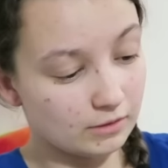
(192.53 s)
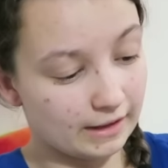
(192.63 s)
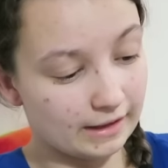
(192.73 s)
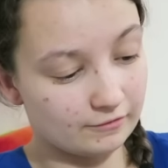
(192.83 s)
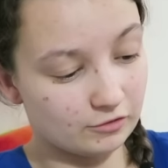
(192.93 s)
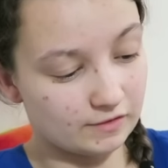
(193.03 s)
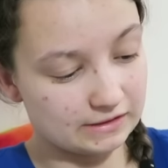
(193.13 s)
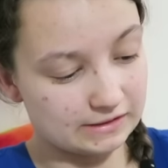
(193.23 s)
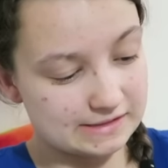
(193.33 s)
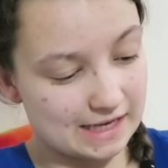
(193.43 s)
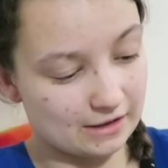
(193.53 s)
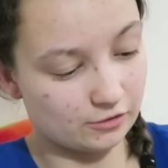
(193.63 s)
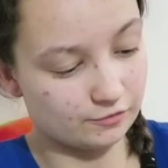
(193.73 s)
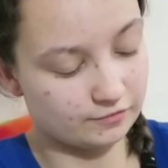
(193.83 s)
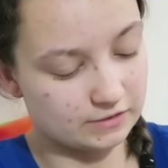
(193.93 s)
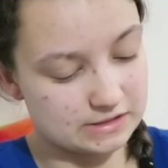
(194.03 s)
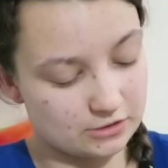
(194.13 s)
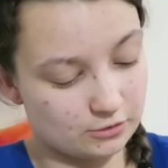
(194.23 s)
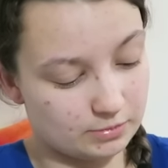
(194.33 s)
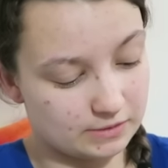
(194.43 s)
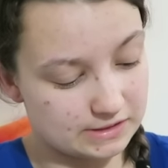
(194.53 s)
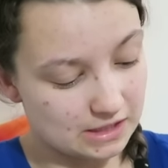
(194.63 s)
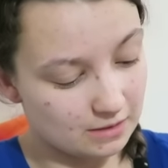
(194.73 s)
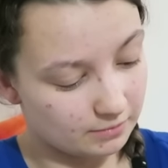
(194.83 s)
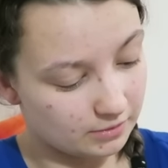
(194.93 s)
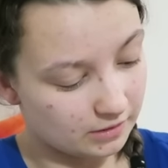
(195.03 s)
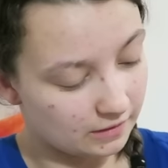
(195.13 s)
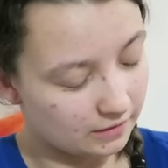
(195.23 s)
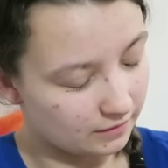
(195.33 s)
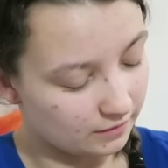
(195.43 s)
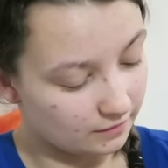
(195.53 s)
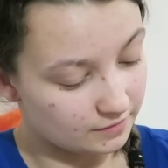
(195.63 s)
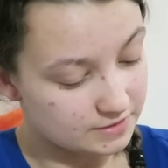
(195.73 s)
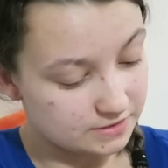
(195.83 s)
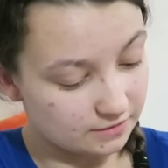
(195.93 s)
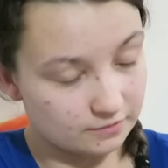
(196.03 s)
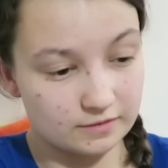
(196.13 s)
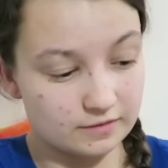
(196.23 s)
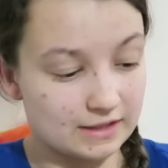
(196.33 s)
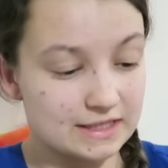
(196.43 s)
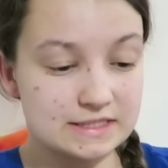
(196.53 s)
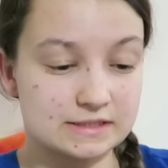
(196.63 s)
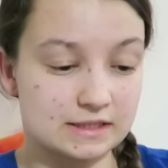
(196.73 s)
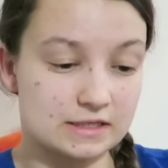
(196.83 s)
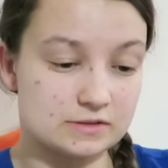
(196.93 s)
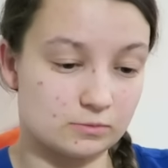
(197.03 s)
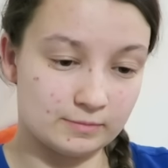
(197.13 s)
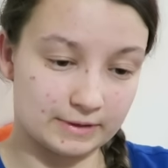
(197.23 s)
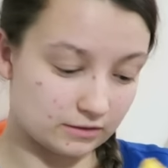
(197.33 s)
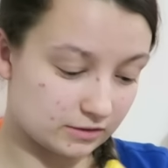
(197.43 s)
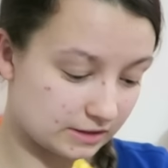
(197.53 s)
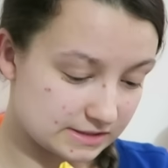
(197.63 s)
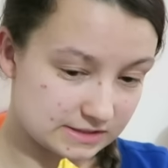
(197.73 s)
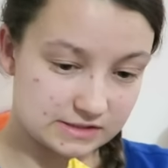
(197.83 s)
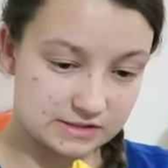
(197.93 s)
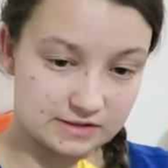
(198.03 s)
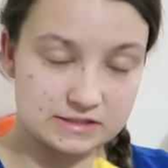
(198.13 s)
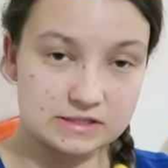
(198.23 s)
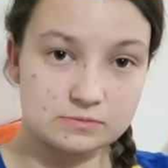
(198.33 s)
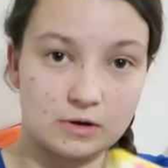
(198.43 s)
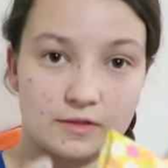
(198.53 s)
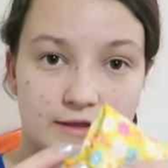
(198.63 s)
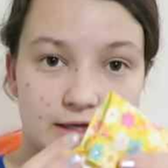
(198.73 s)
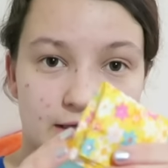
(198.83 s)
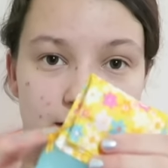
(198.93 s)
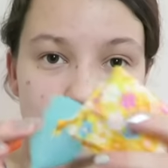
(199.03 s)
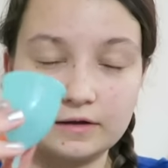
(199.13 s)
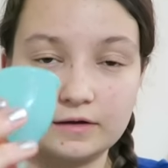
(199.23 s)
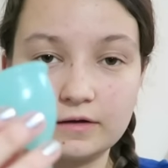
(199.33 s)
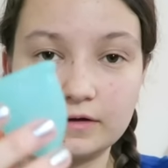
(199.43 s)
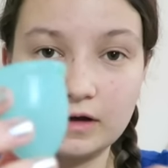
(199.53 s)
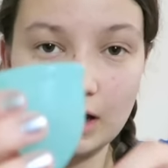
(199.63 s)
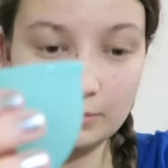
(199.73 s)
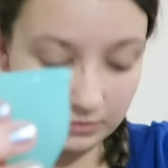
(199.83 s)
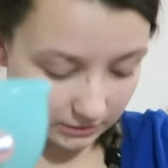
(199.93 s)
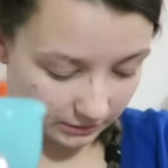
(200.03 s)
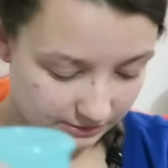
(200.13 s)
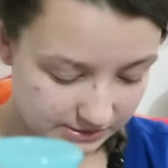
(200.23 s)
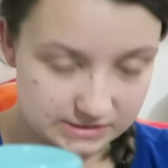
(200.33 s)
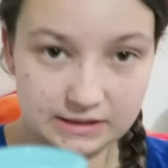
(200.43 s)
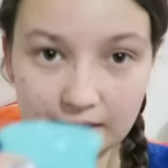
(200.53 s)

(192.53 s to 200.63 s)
Okay, I've got the little tag off. Let's open this up. So this is, oh my goodness, so this is what the cup looks